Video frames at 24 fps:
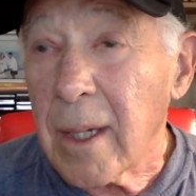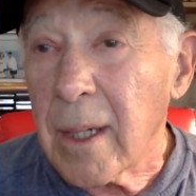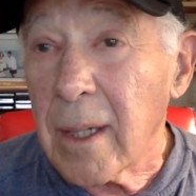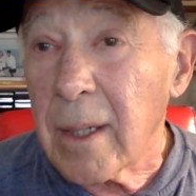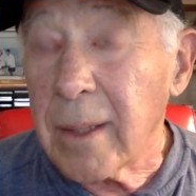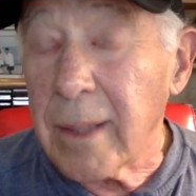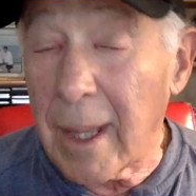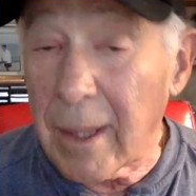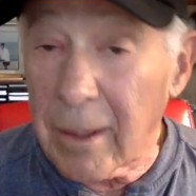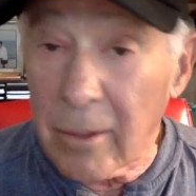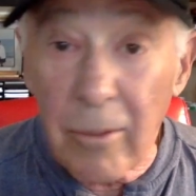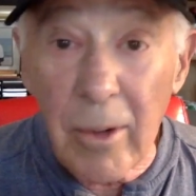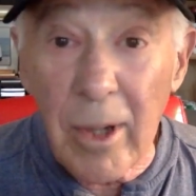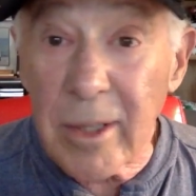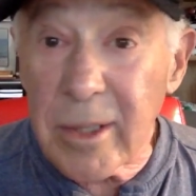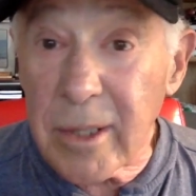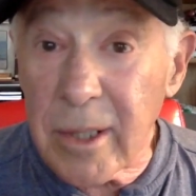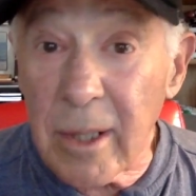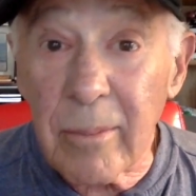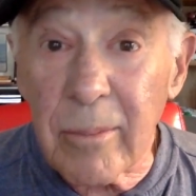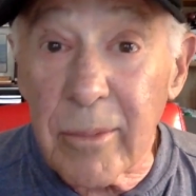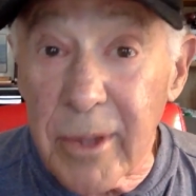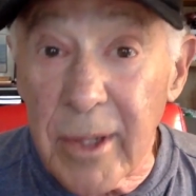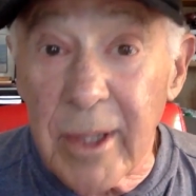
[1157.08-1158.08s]
Now, there are
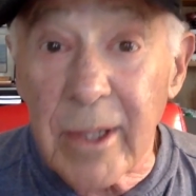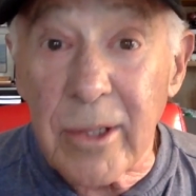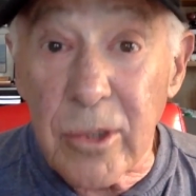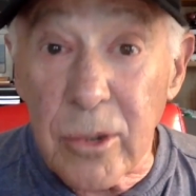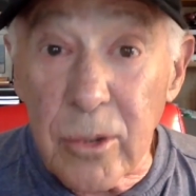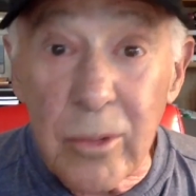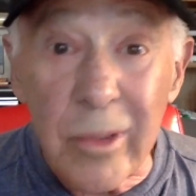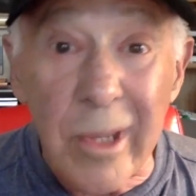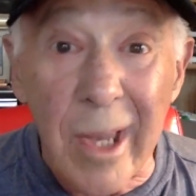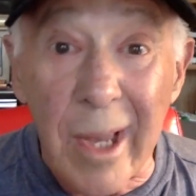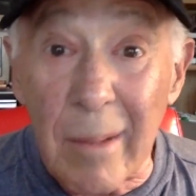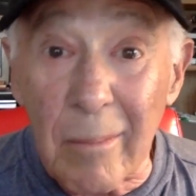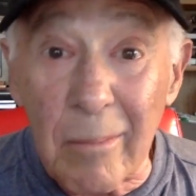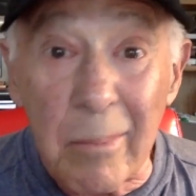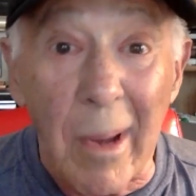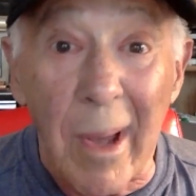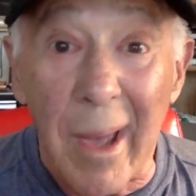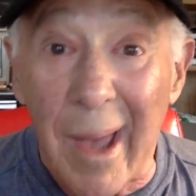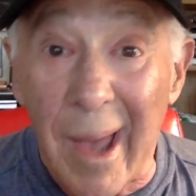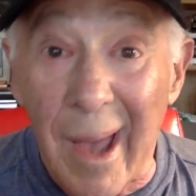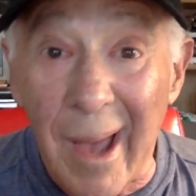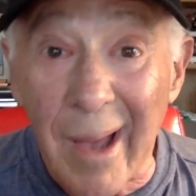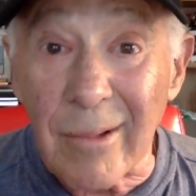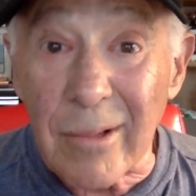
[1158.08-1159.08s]
some things. You can't buy
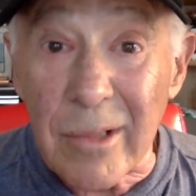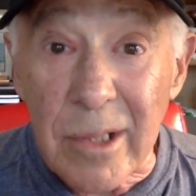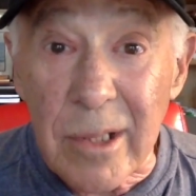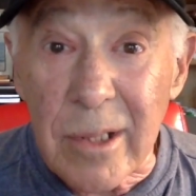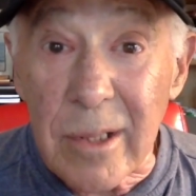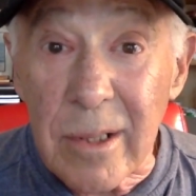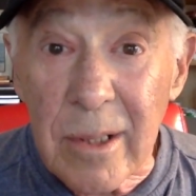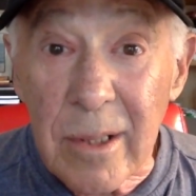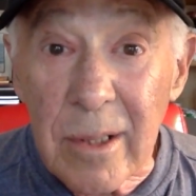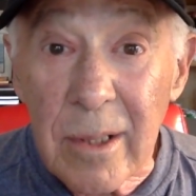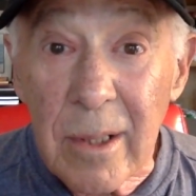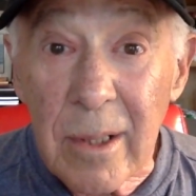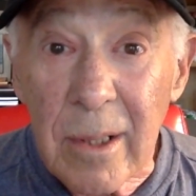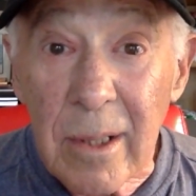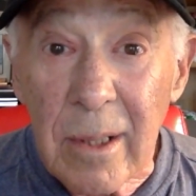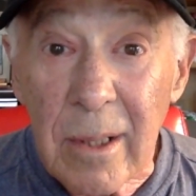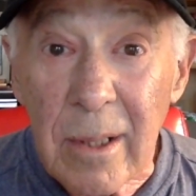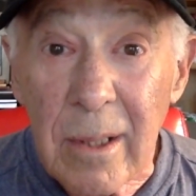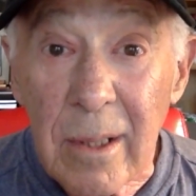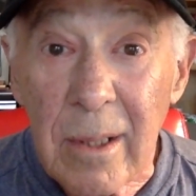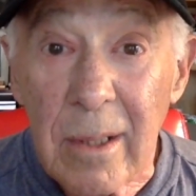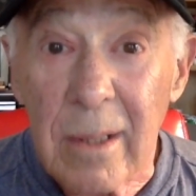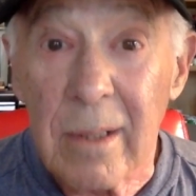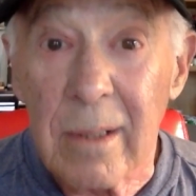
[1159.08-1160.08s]
a house.
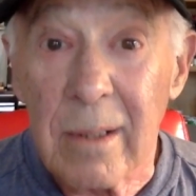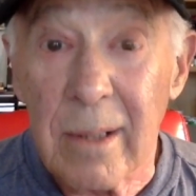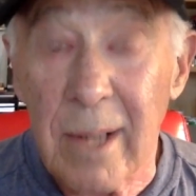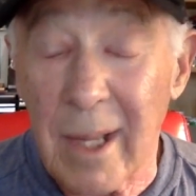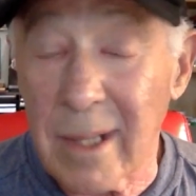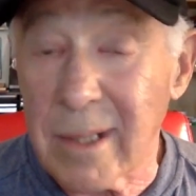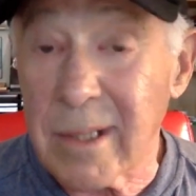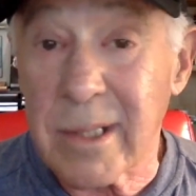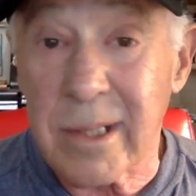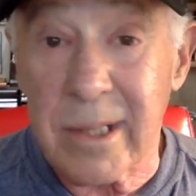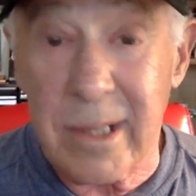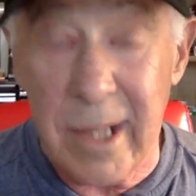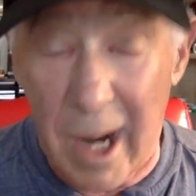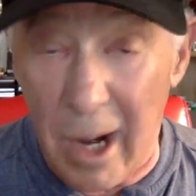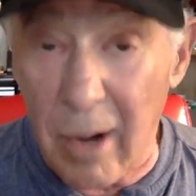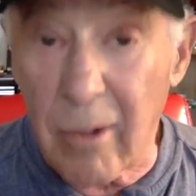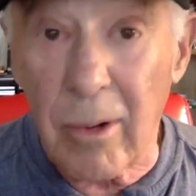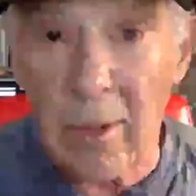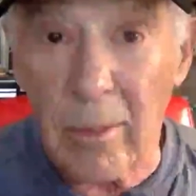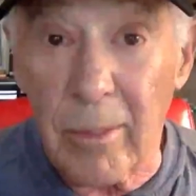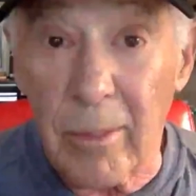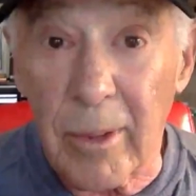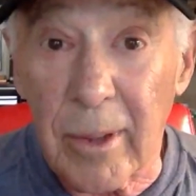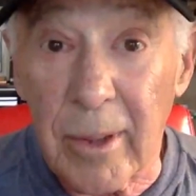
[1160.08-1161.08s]
That's
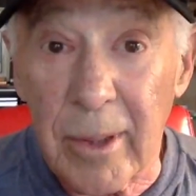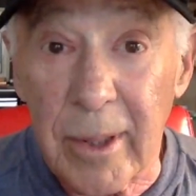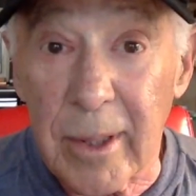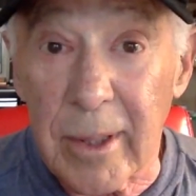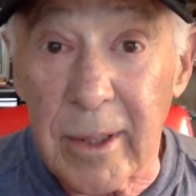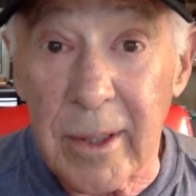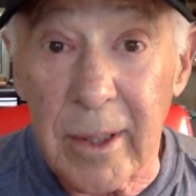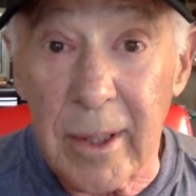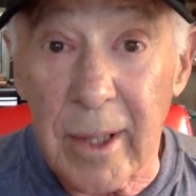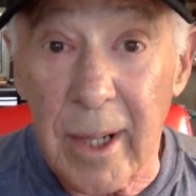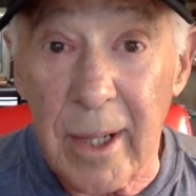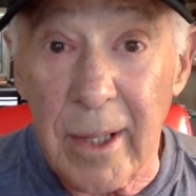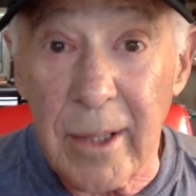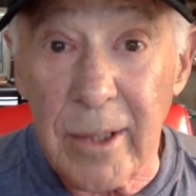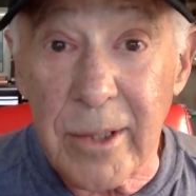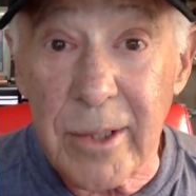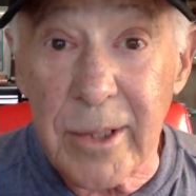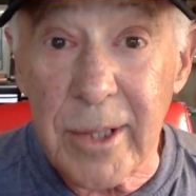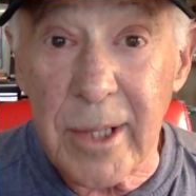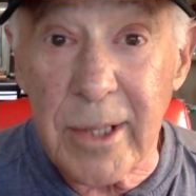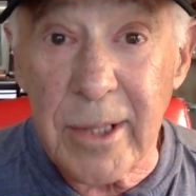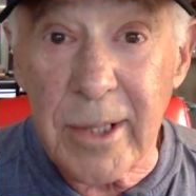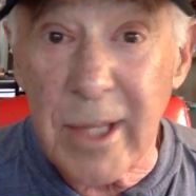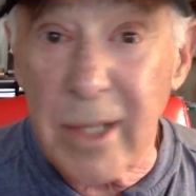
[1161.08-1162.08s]
terrible in the United
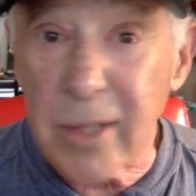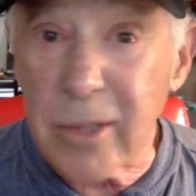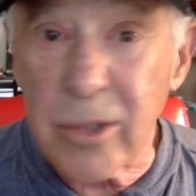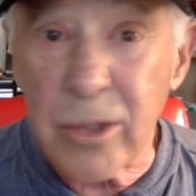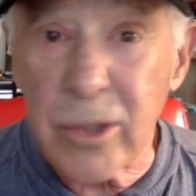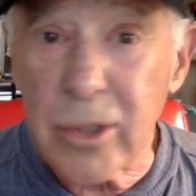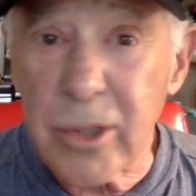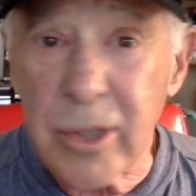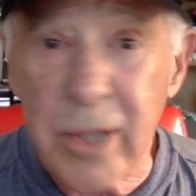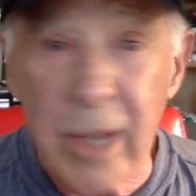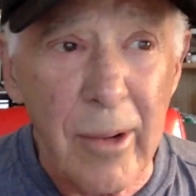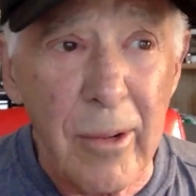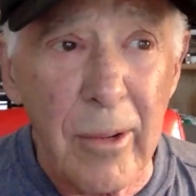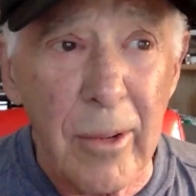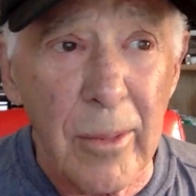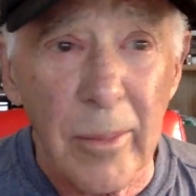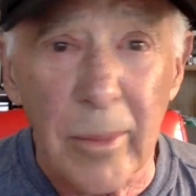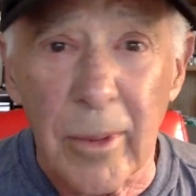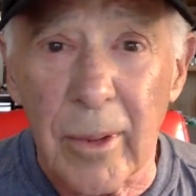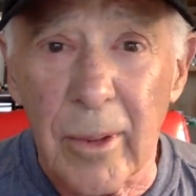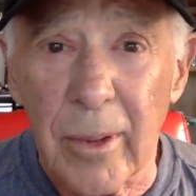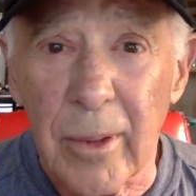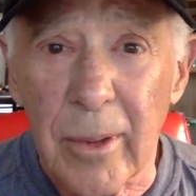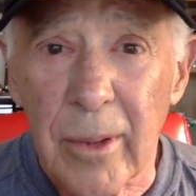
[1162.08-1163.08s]
States. That's just
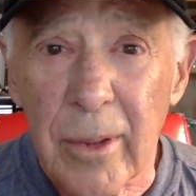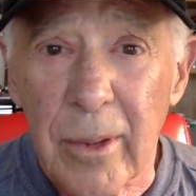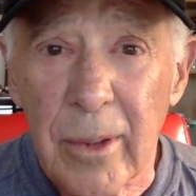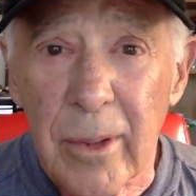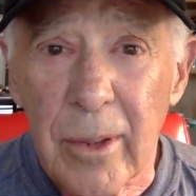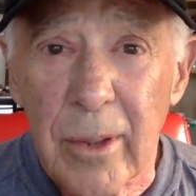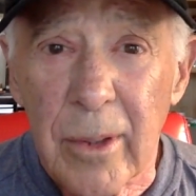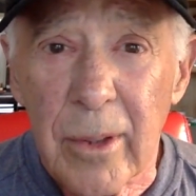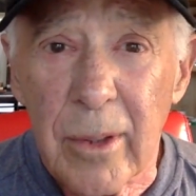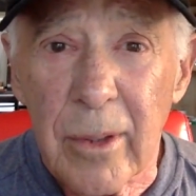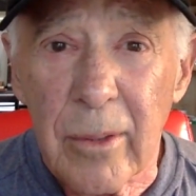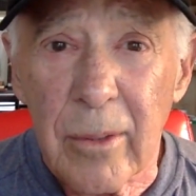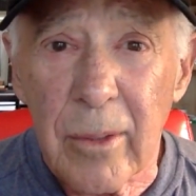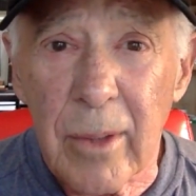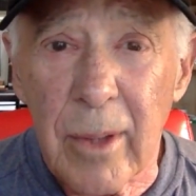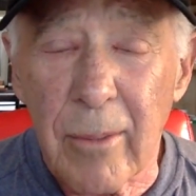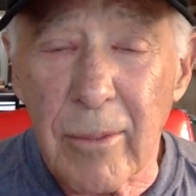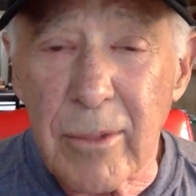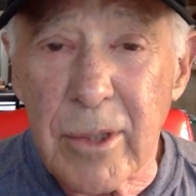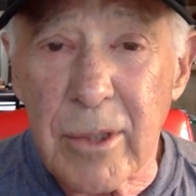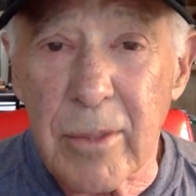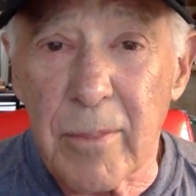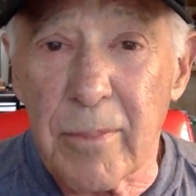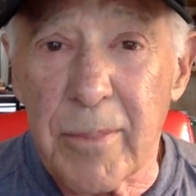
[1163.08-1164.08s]
terrible. That
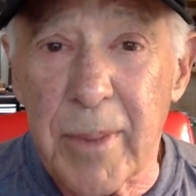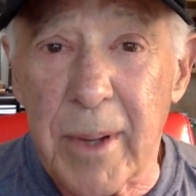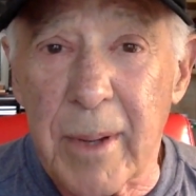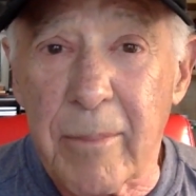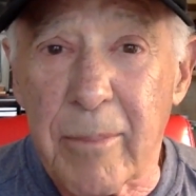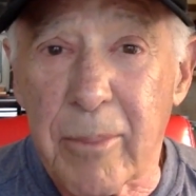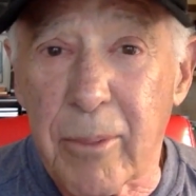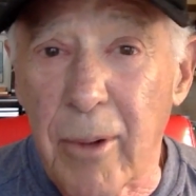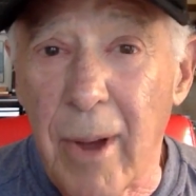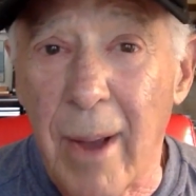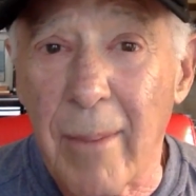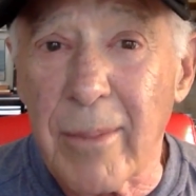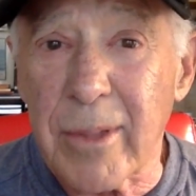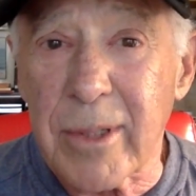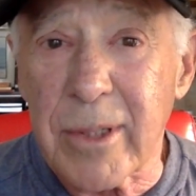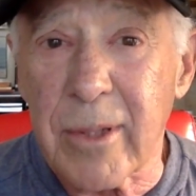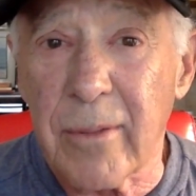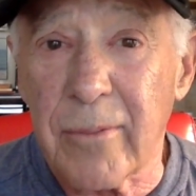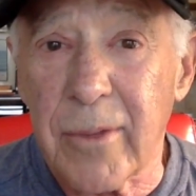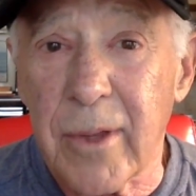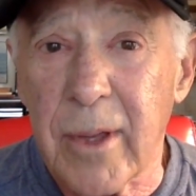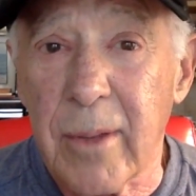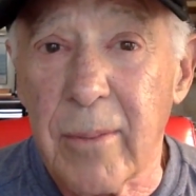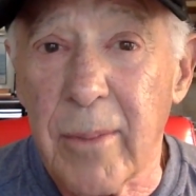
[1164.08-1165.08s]
was the big promise
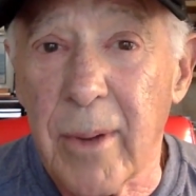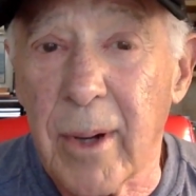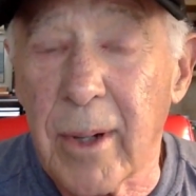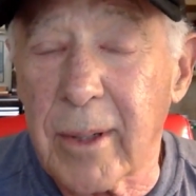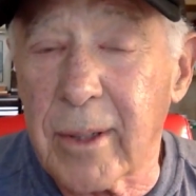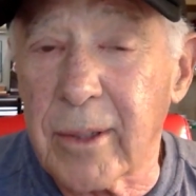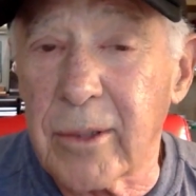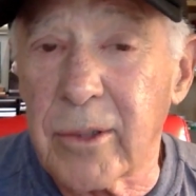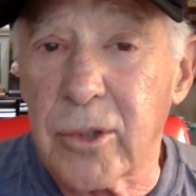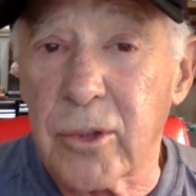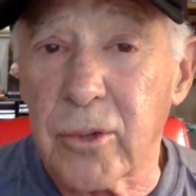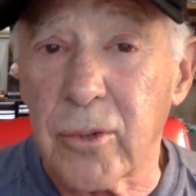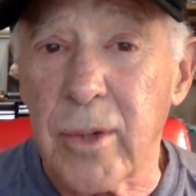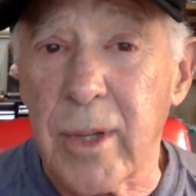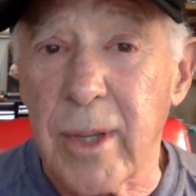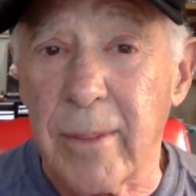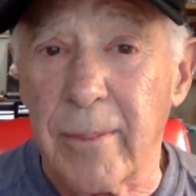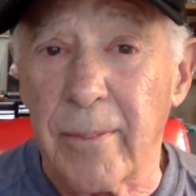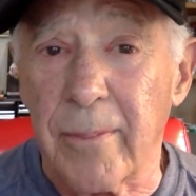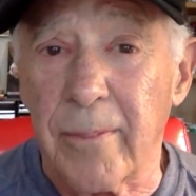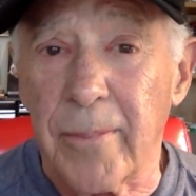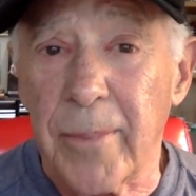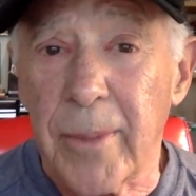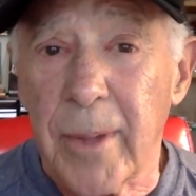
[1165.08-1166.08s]
of the American
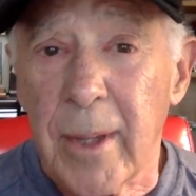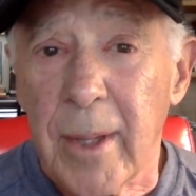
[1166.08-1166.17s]
dream.